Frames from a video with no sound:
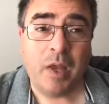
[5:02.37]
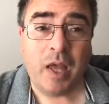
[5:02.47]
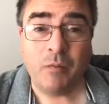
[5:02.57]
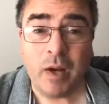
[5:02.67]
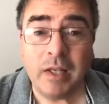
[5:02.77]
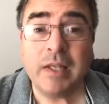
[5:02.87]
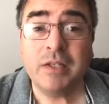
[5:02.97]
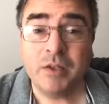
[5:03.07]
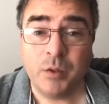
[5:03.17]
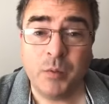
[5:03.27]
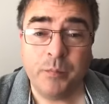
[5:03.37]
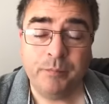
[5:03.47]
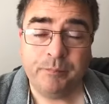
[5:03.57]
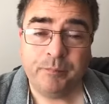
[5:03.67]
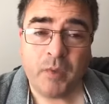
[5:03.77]
And rightly so.
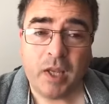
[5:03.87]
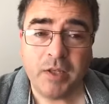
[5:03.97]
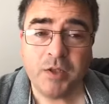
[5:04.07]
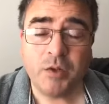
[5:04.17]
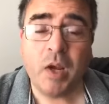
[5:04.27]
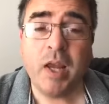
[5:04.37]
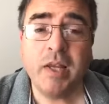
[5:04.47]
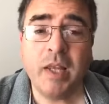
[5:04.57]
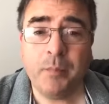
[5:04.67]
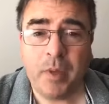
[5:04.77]
He's trying to get